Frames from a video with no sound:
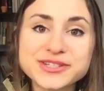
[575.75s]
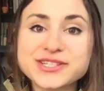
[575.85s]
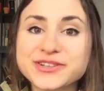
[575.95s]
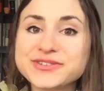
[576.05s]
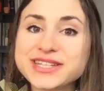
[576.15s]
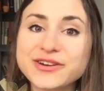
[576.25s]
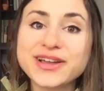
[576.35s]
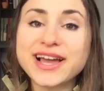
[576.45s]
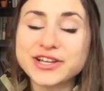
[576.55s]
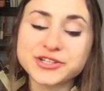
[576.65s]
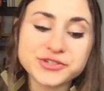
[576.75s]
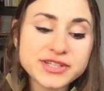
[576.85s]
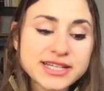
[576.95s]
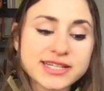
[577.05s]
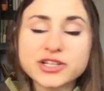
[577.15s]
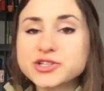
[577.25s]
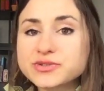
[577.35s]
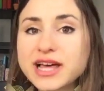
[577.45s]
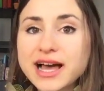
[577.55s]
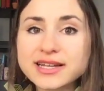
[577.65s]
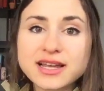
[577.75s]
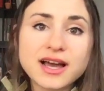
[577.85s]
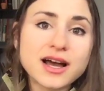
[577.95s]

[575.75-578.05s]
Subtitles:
So you say, okay, I could do this, I could do that.